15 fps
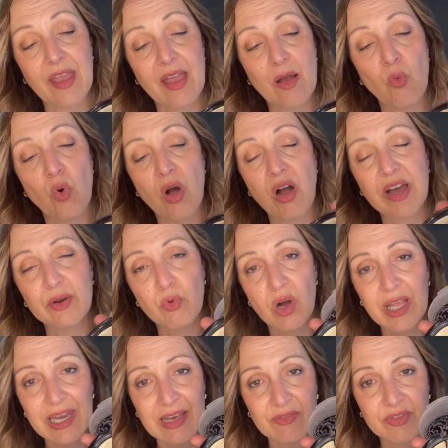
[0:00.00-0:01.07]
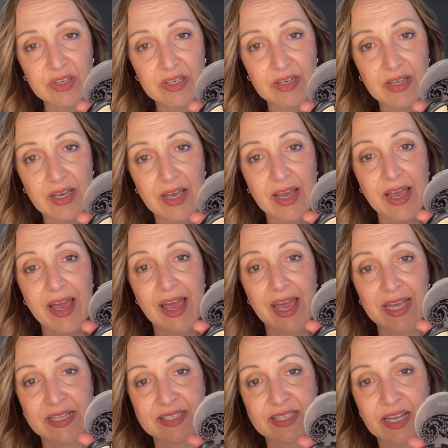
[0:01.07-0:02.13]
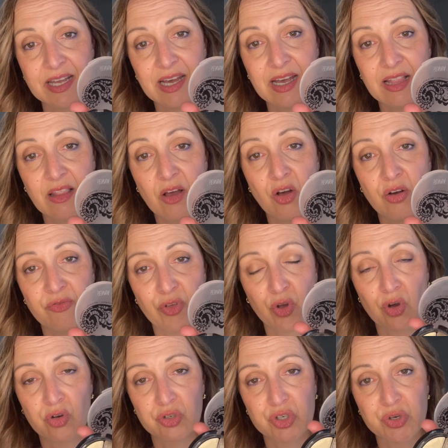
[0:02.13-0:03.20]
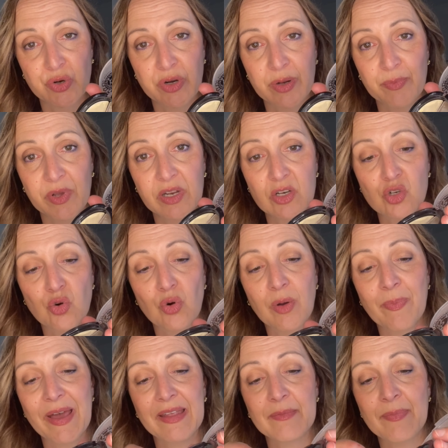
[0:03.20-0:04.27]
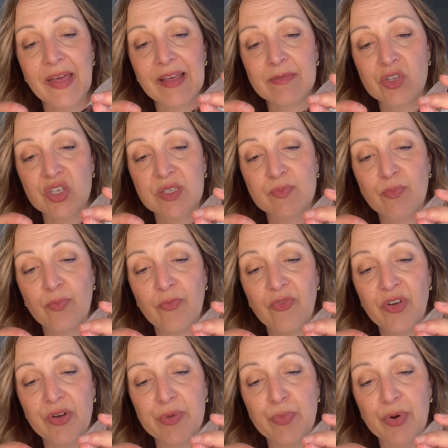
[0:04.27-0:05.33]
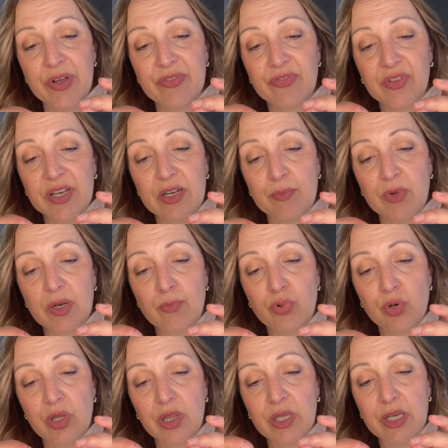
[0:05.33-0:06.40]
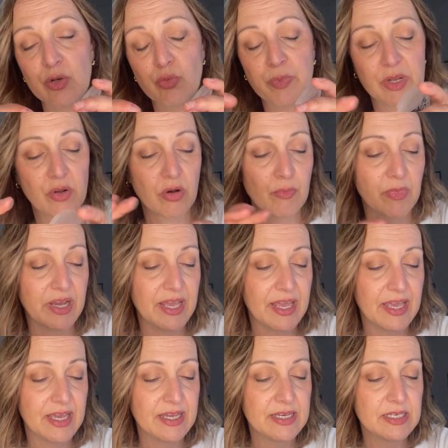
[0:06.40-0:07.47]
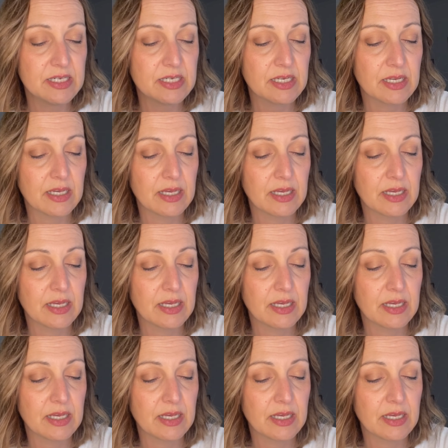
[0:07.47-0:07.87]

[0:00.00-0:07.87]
Why do I love it? It's the color of the contour, and I'm going to talk about that just very briefly, and I'm going to put a little bit on my hand.